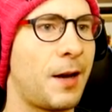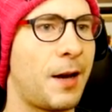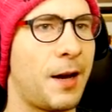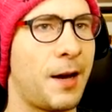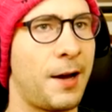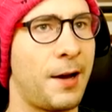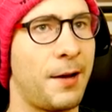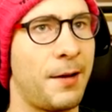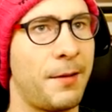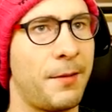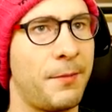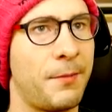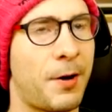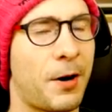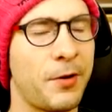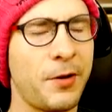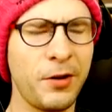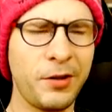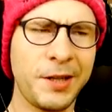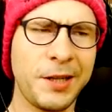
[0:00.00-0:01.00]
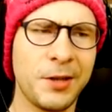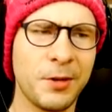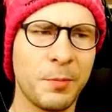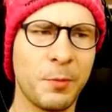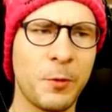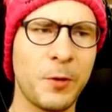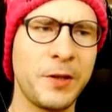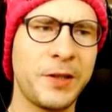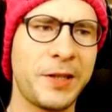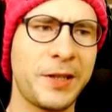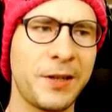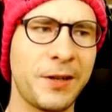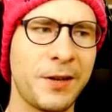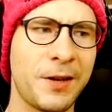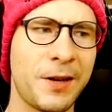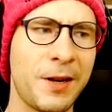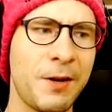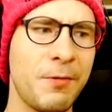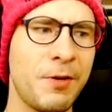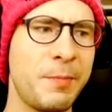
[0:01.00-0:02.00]
Um, are there leaderboards
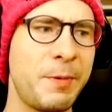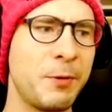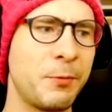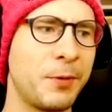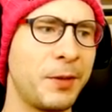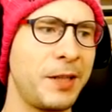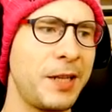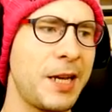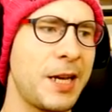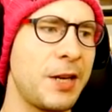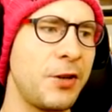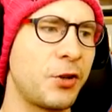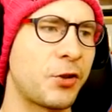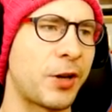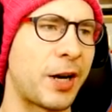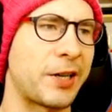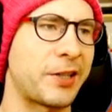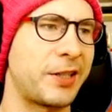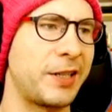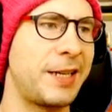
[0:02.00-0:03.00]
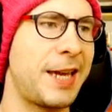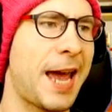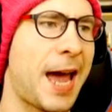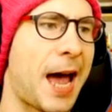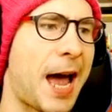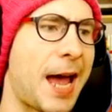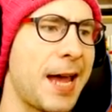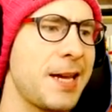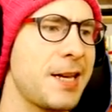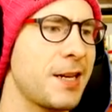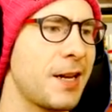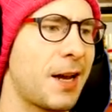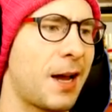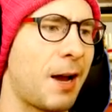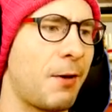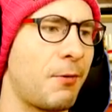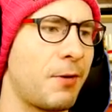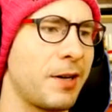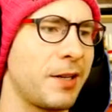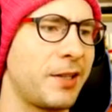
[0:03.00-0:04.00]
here? It would be really interesting. Yeah, I, can,
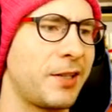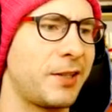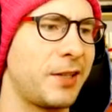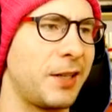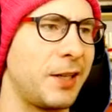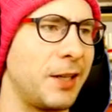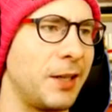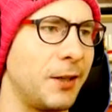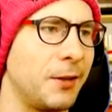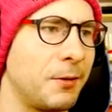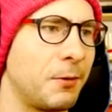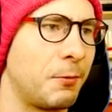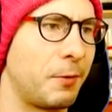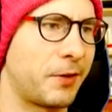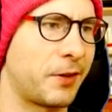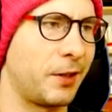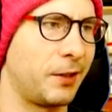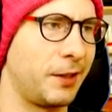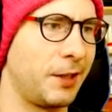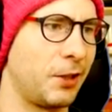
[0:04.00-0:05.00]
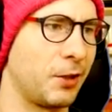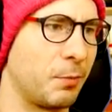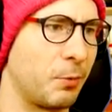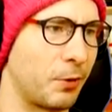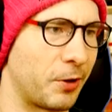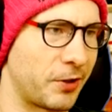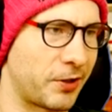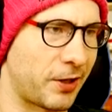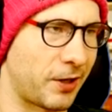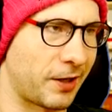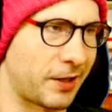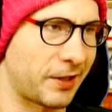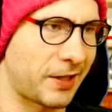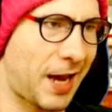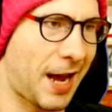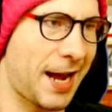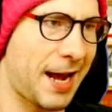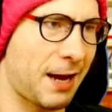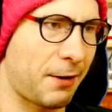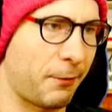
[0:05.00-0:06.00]
I want to see what the leaderboards are because
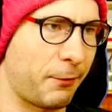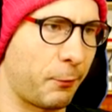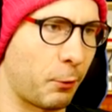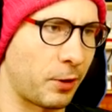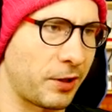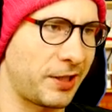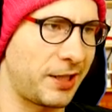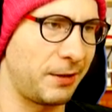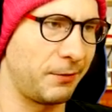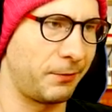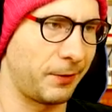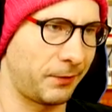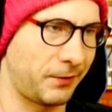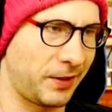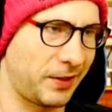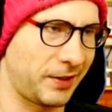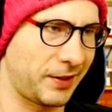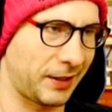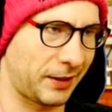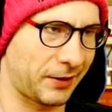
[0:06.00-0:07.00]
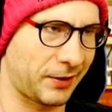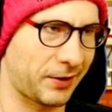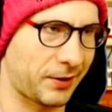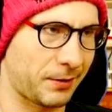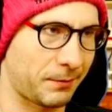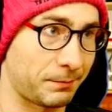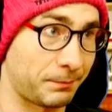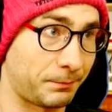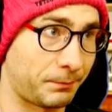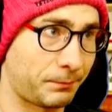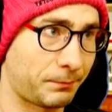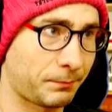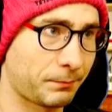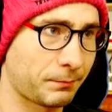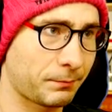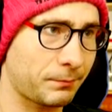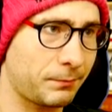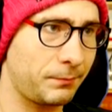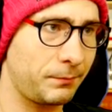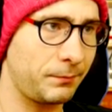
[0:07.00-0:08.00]
I had 1456.
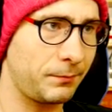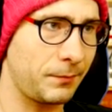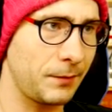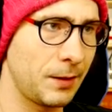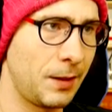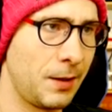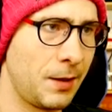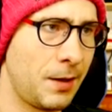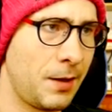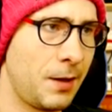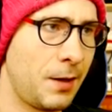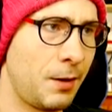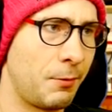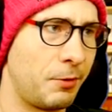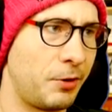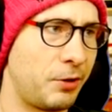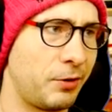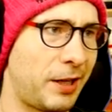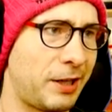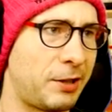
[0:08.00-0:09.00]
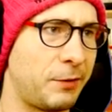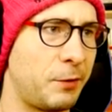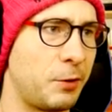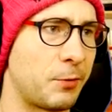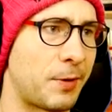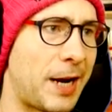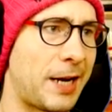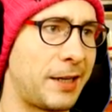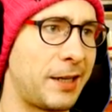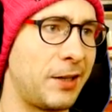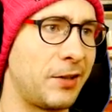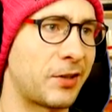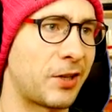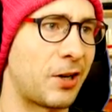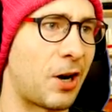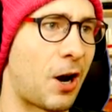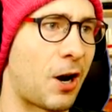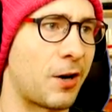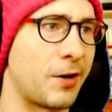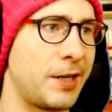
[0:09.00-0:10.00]
Would you like to view rankings
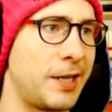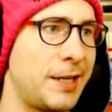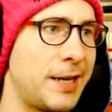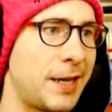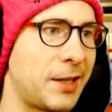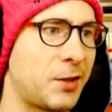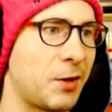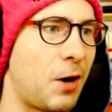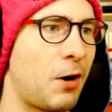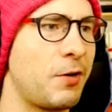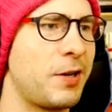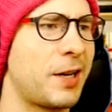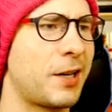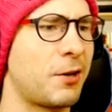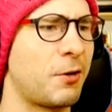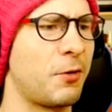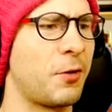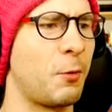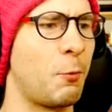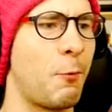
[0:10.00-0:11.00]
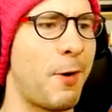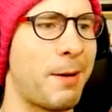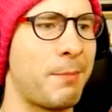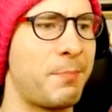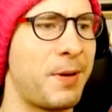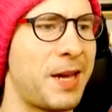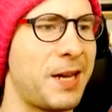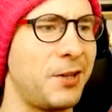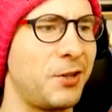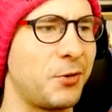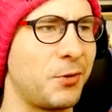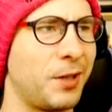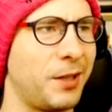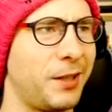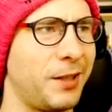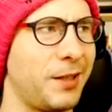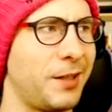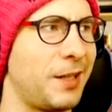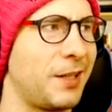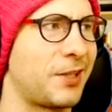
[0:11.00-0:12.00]
on Nets? Oh, you gotta go to the web page,
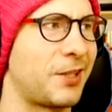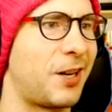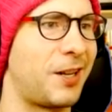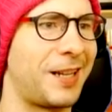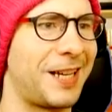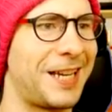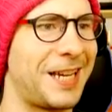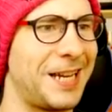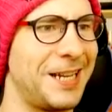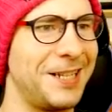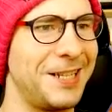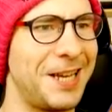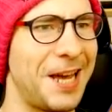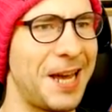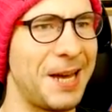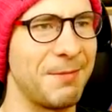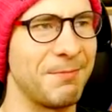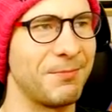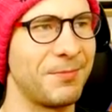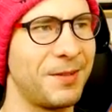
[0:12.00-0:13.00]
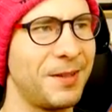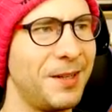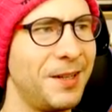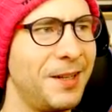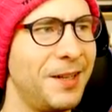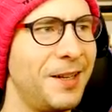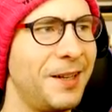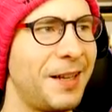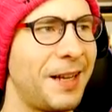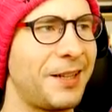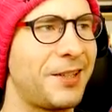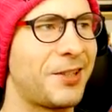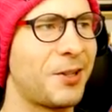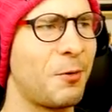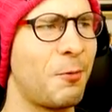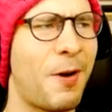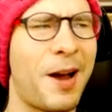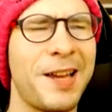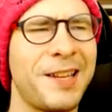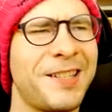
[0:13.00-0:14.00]
really? It's not like in-game. That's
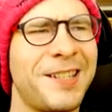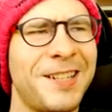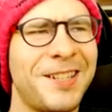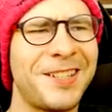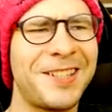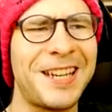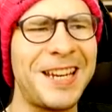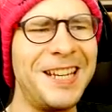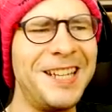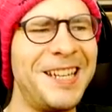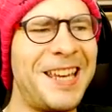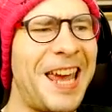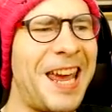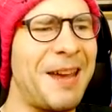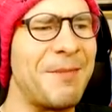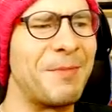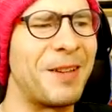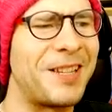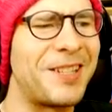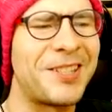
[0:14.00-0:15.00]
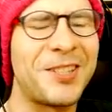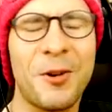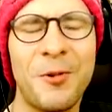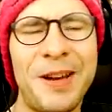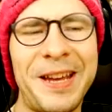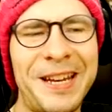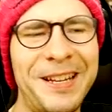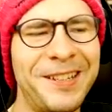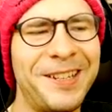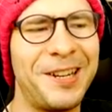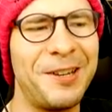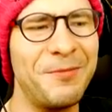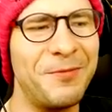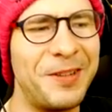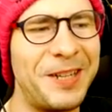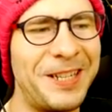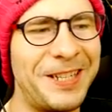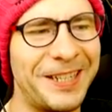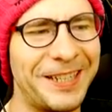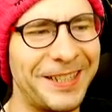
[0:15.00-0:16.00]
so- why isn't it just in-game? That's so
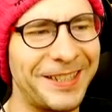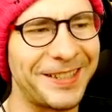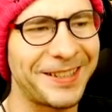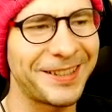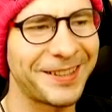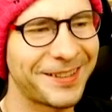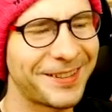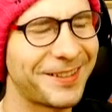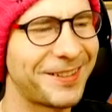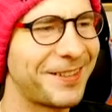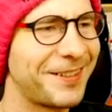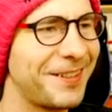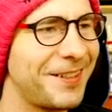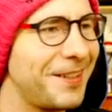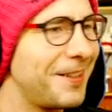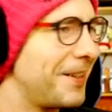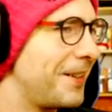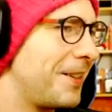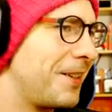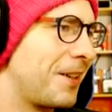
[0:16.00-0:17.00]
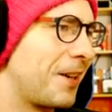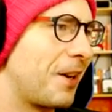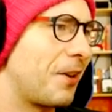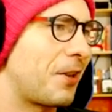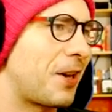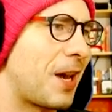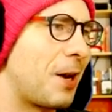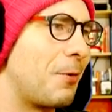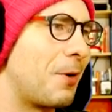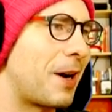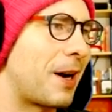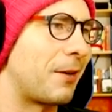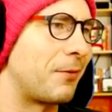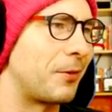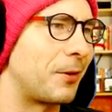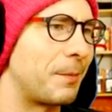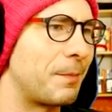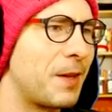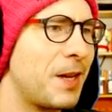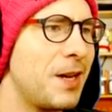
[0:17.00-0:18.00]
inconvenient. Okay,
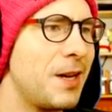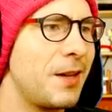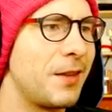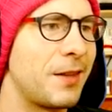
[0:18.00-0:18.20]
whatever.